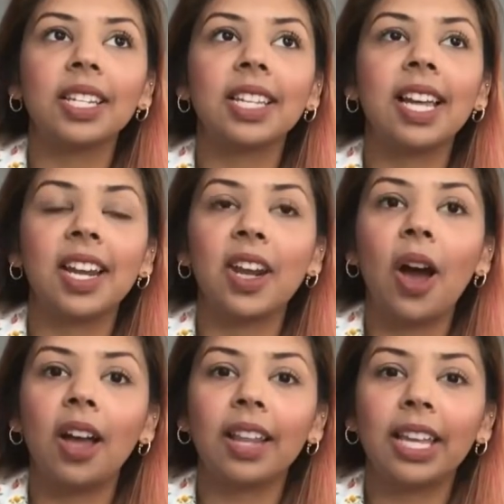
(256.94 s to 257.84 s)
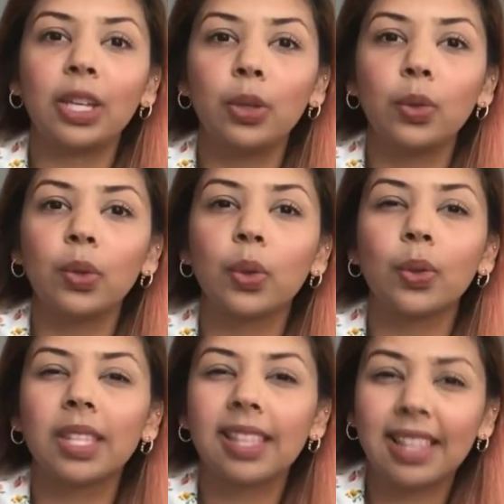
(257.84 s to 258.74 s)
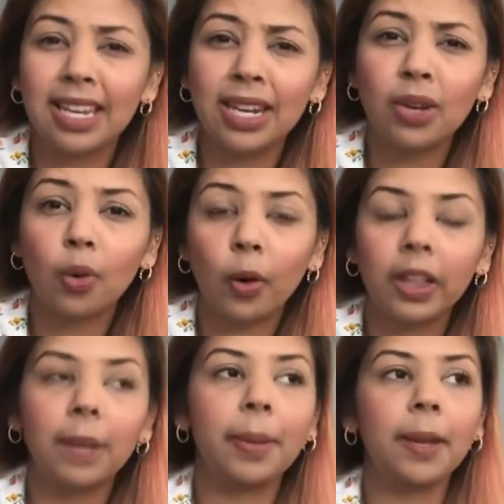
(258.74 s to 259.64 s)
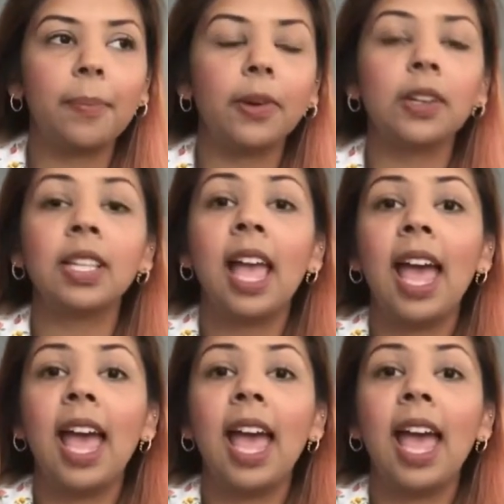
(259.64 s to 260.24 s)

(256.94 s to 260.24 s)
to not like use those thin toilet papers.